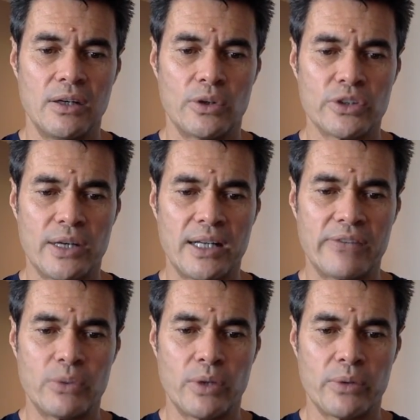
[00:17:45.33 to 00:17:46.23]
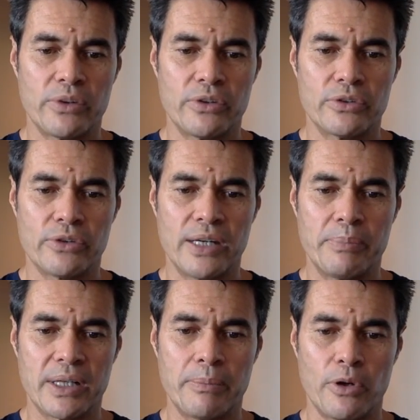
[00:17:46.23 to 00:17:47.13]
also I'd love to work with you to create a
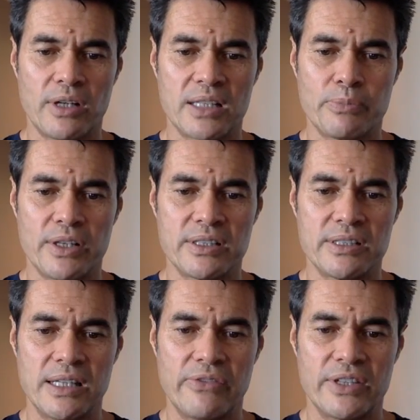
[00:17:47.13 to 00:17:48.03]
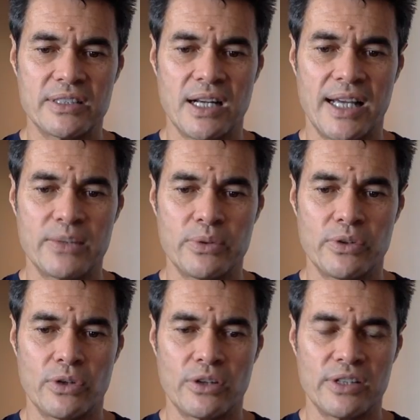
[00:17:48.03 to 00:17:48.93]
bigger podcast presence if this aligns with
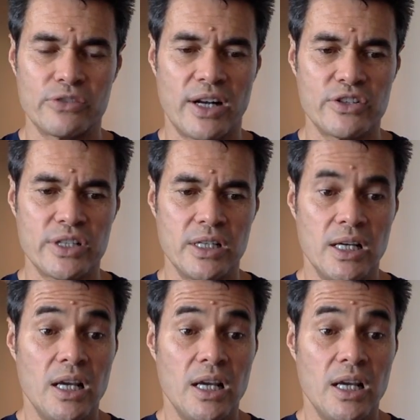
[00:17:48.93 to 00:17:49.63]
your content strategy.